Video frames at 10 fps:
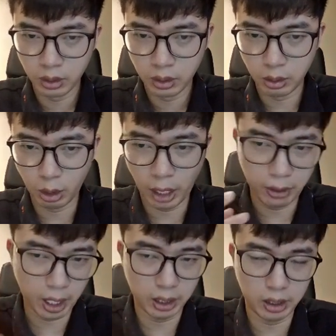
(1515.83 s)
to have an
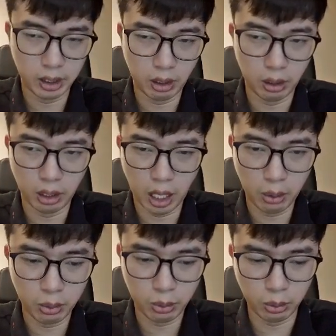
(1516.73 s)
idea on
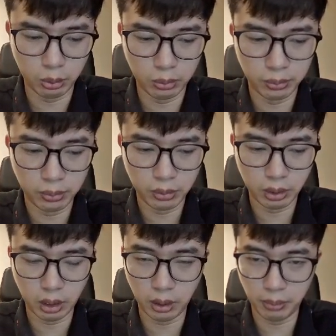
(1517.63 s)
how to
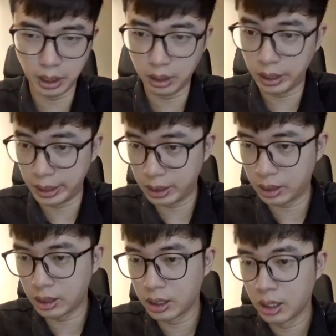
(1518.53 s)
make
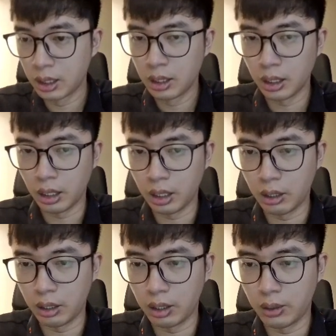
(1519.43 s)
this
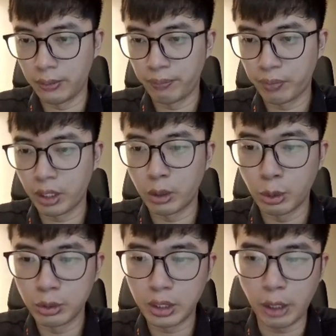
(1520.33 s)
your
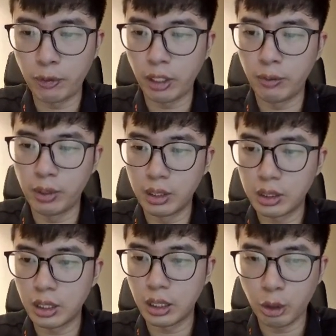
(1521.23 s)
tools that
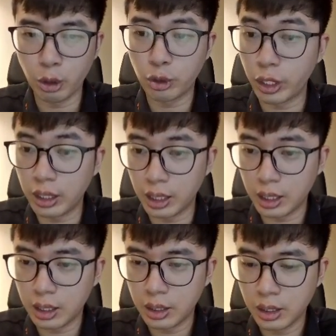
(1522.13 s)
favors in your trading.
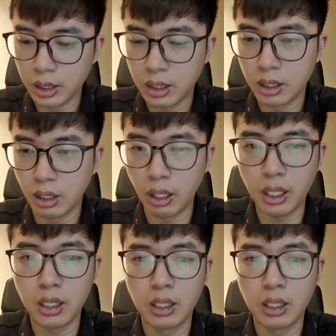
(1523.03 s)
Alright.